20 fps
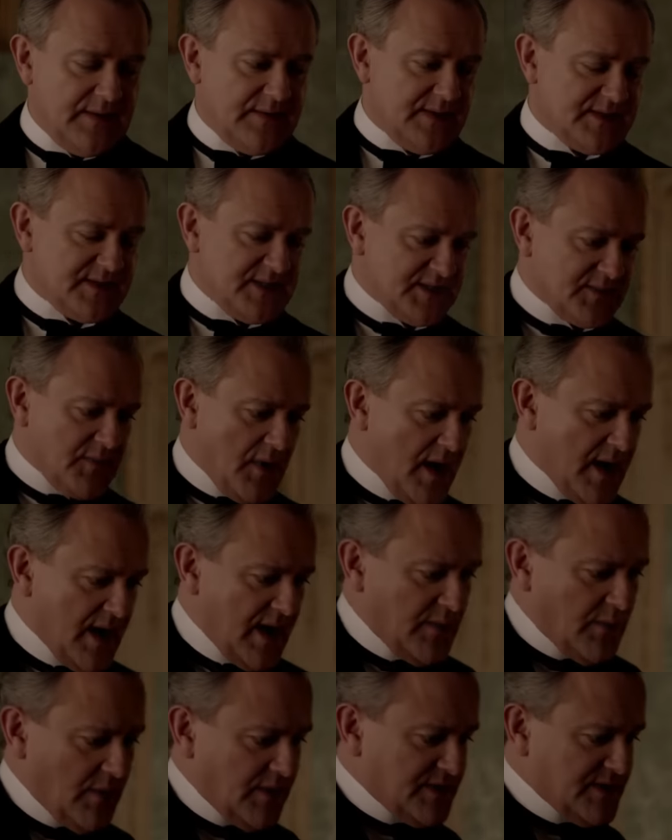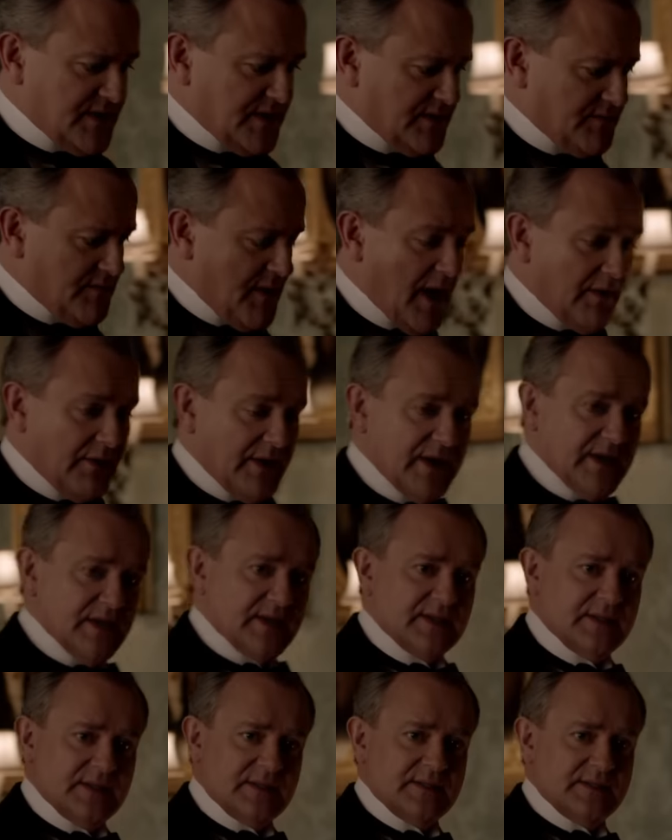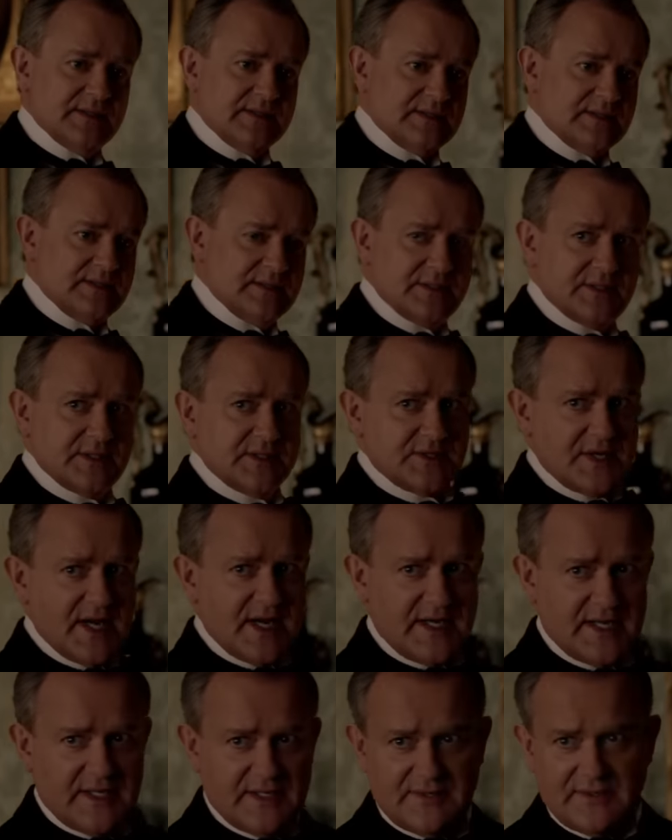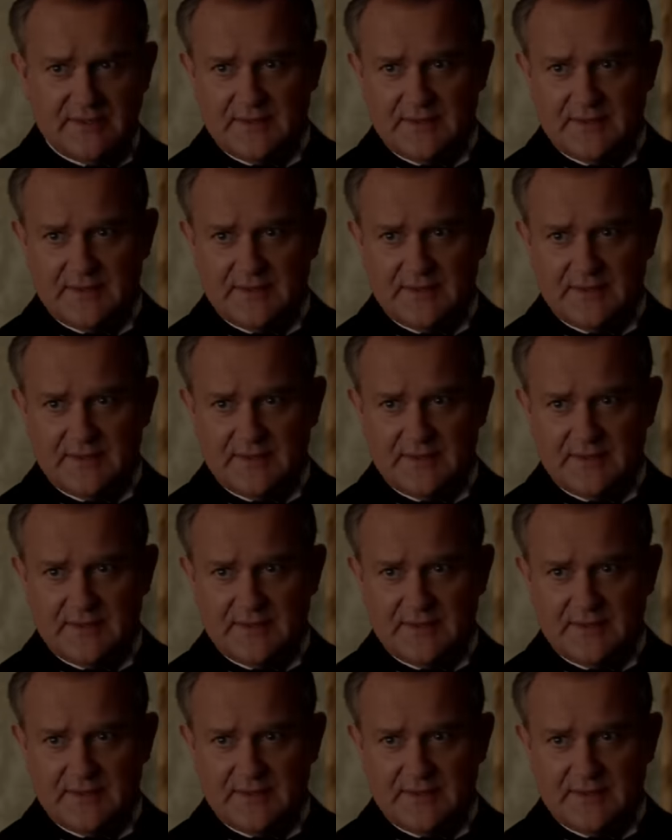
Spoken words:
This is why I wanted Murray to check it